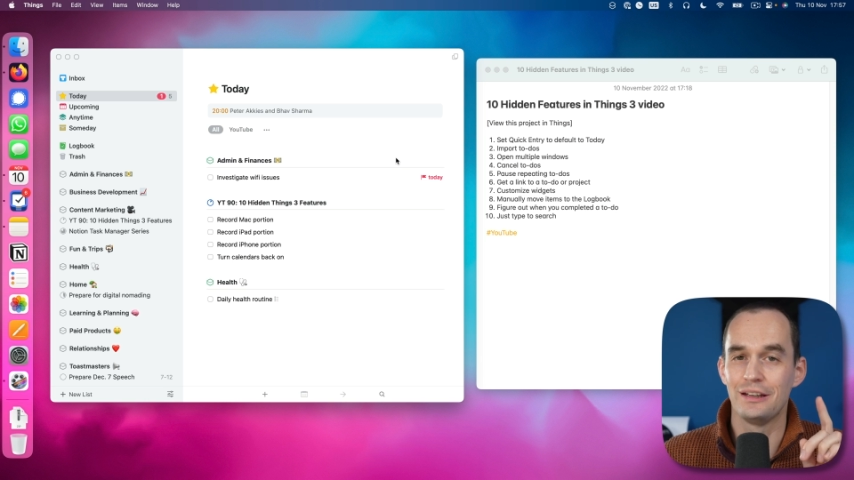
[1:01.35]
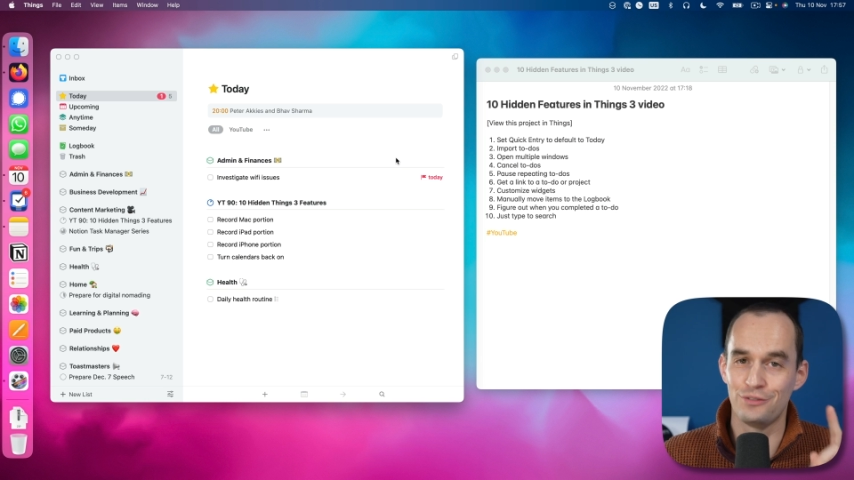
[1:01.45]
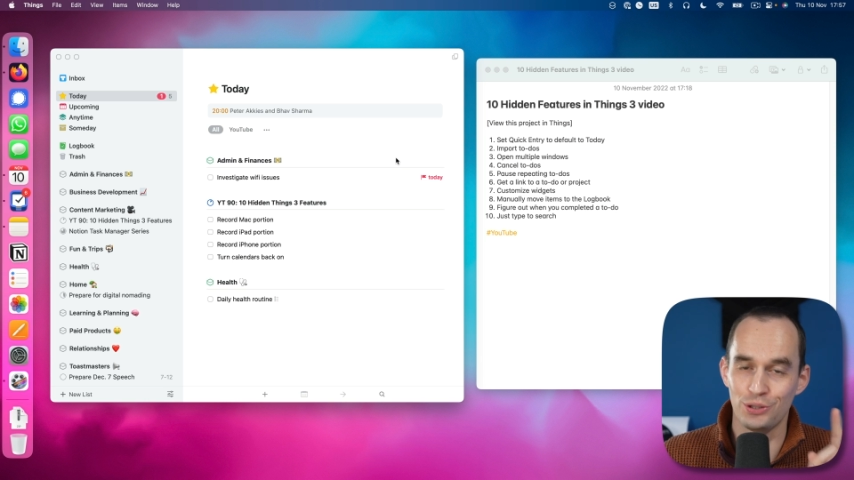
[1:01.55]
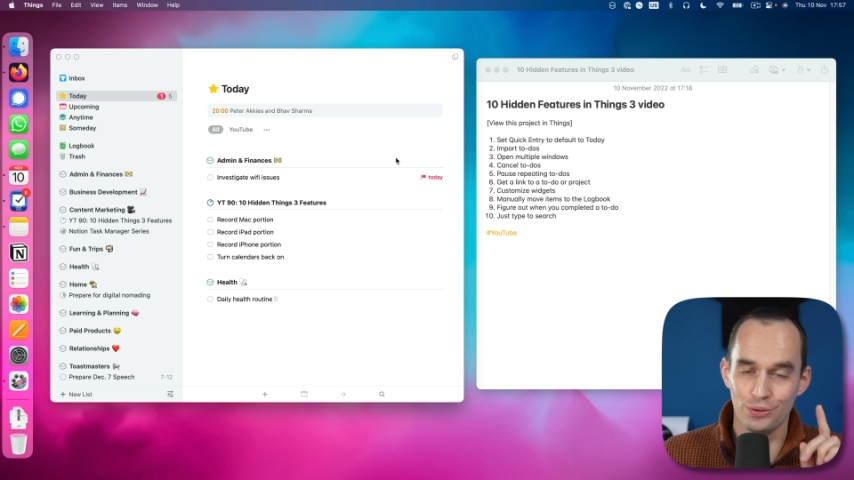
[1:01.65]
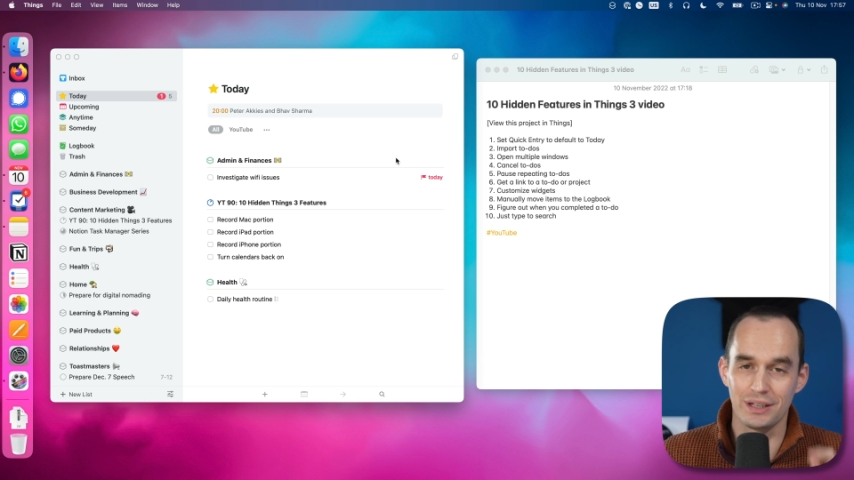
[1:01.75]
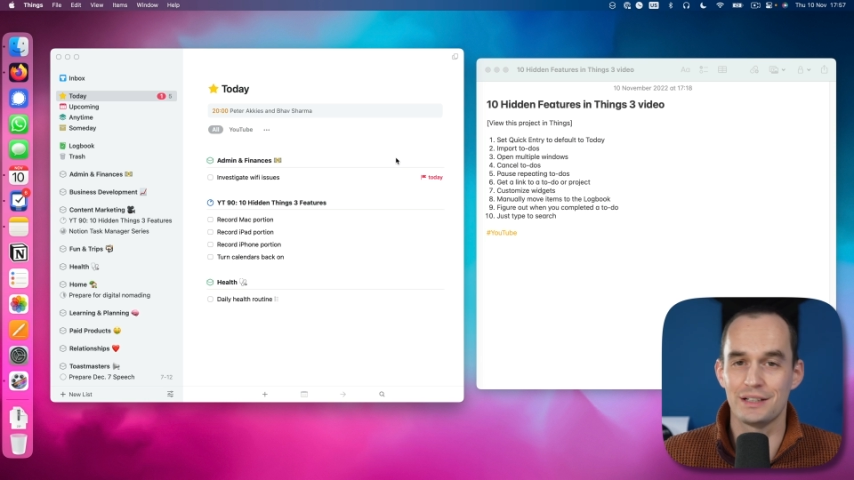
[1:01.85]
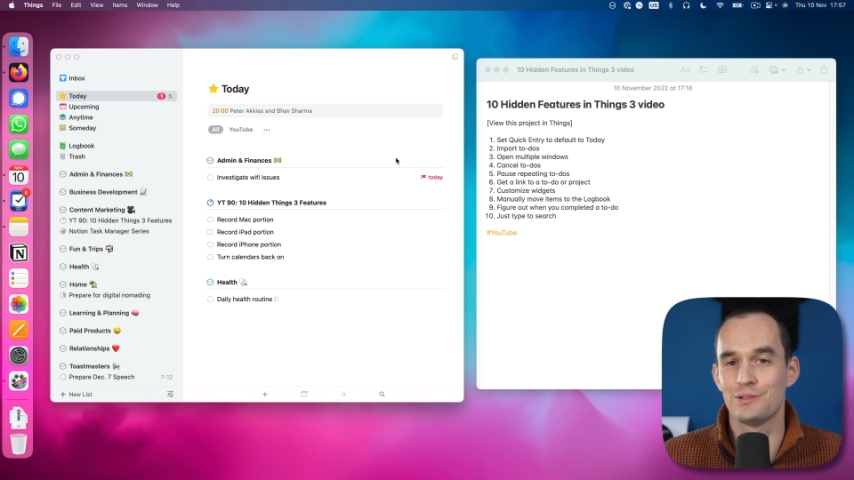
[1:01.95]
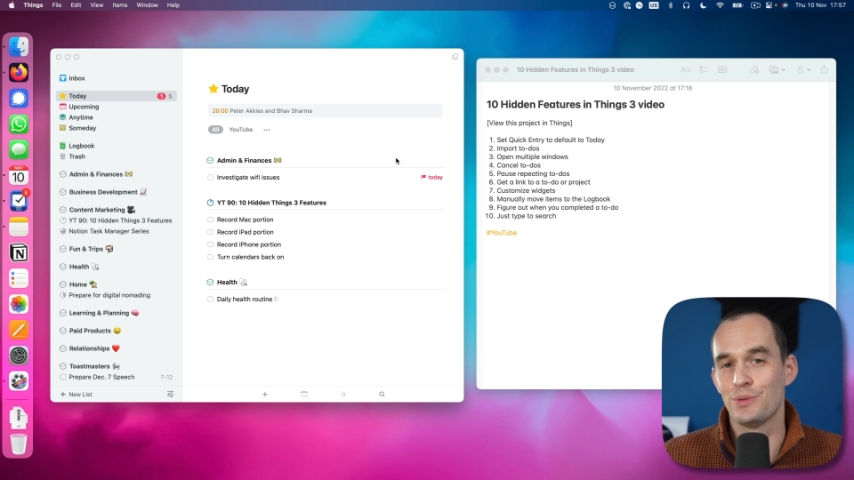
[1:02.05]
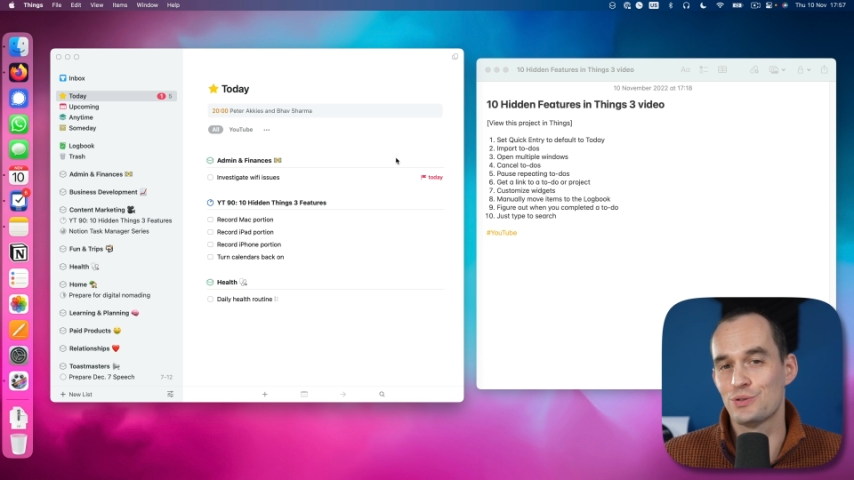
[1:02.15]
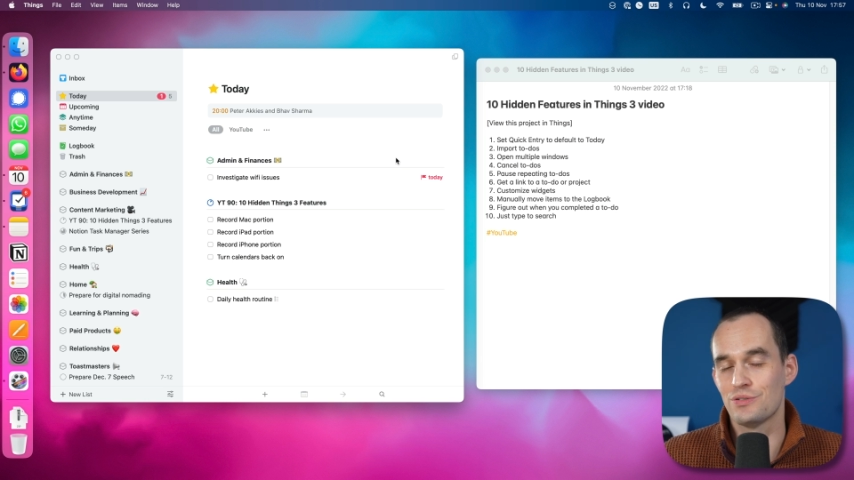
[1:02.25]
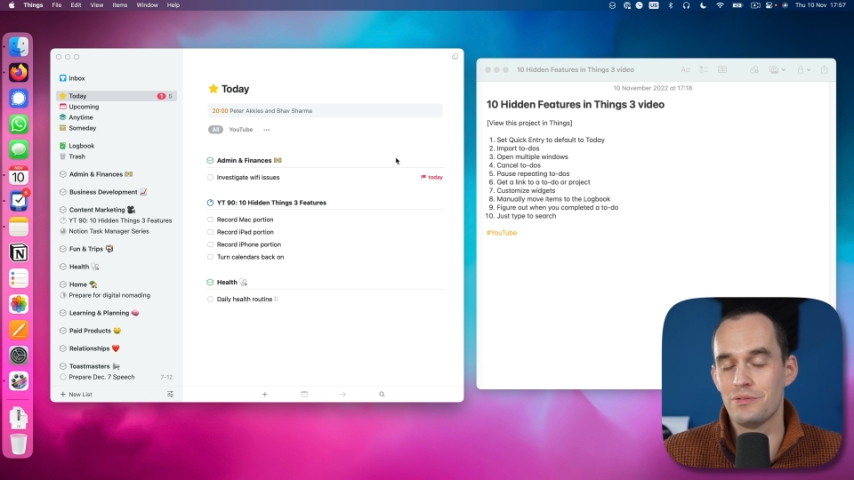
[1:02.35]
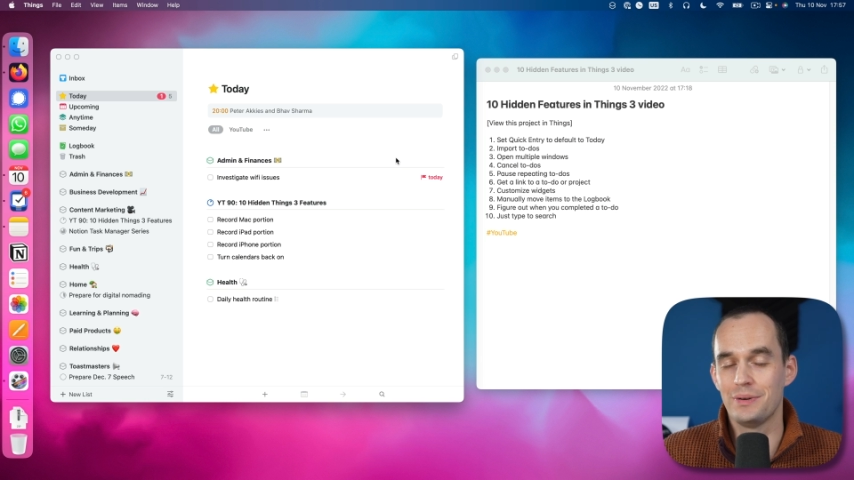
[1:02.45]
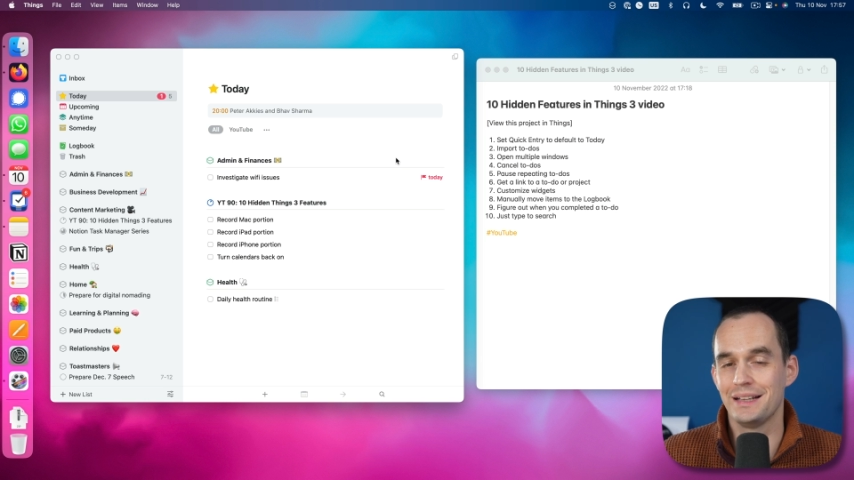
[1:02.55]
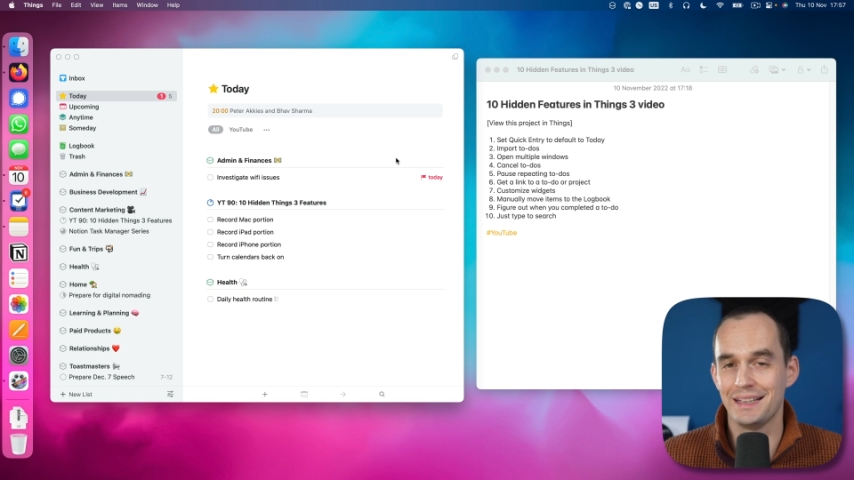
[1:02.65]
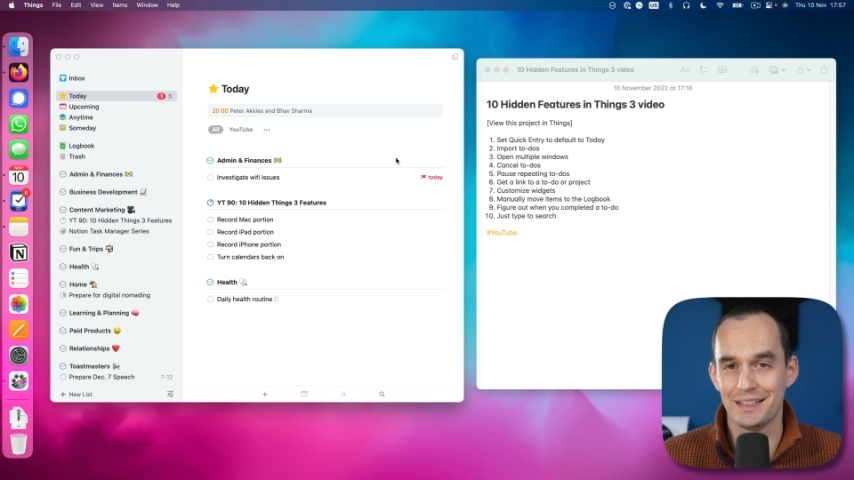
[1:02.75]
if you don't get to most of them
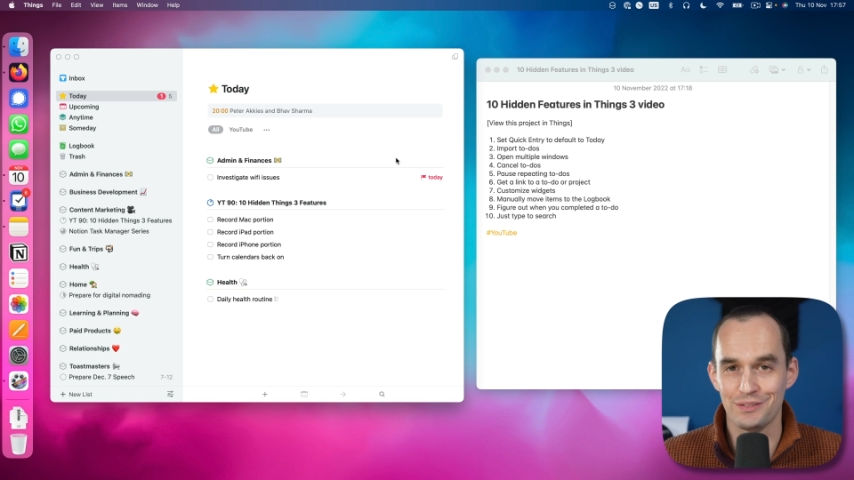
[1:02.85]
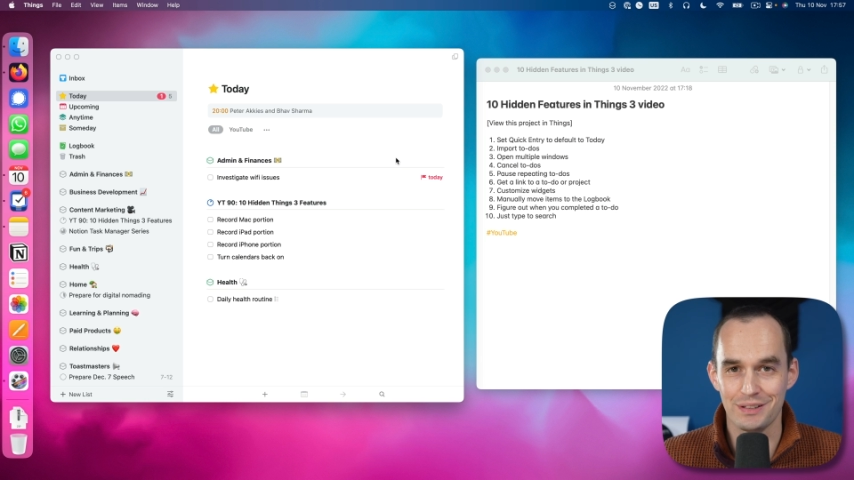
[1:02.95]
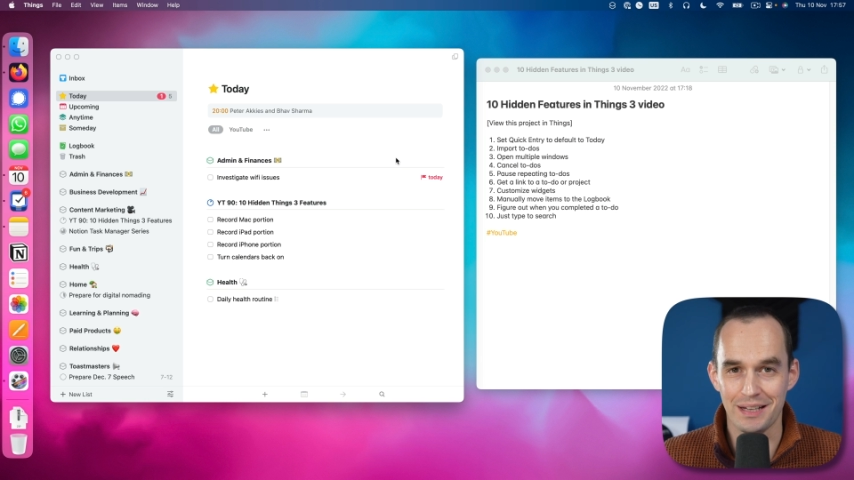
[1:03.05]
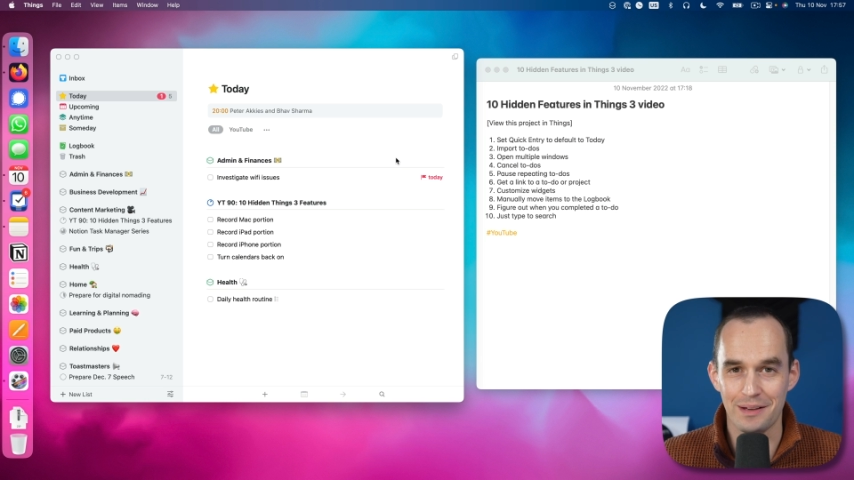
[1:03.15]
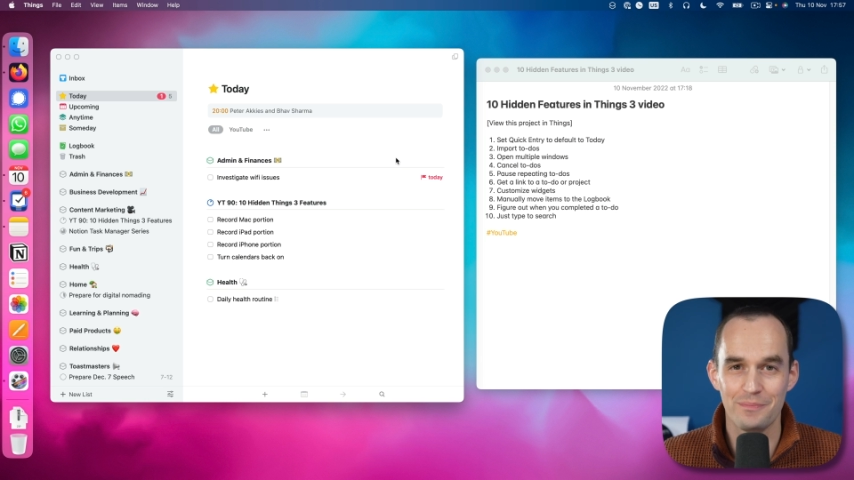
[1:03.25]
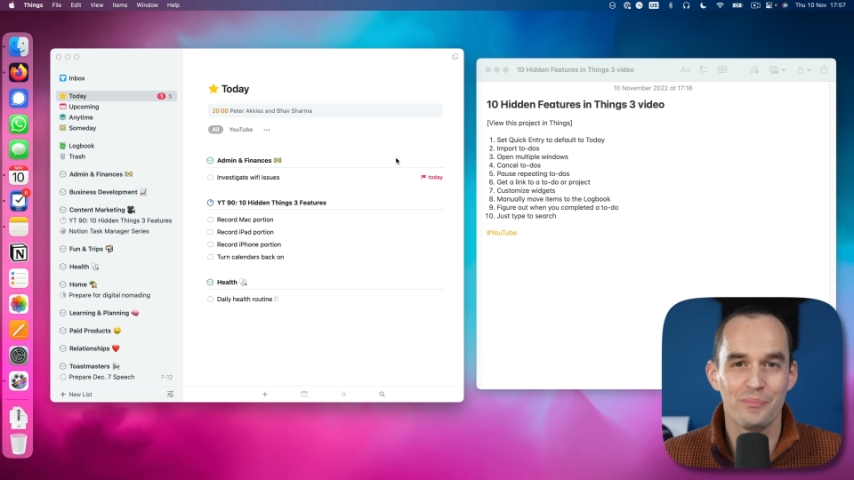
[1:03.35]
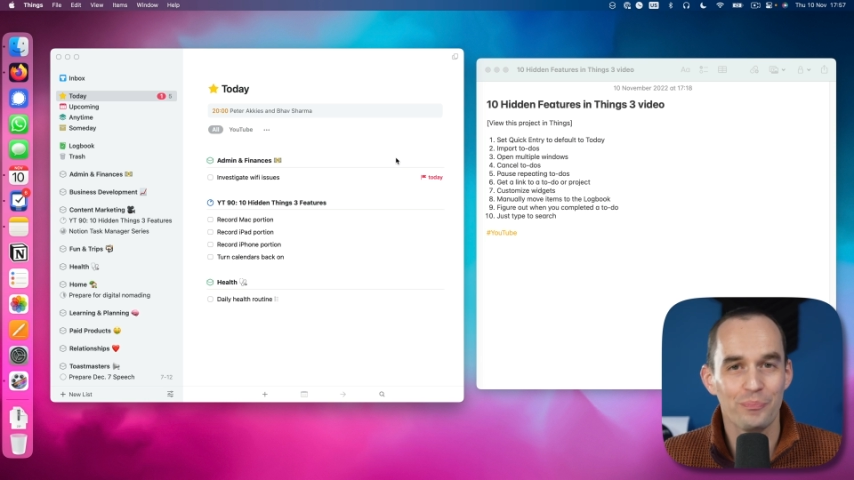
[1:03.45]
by the end of the day.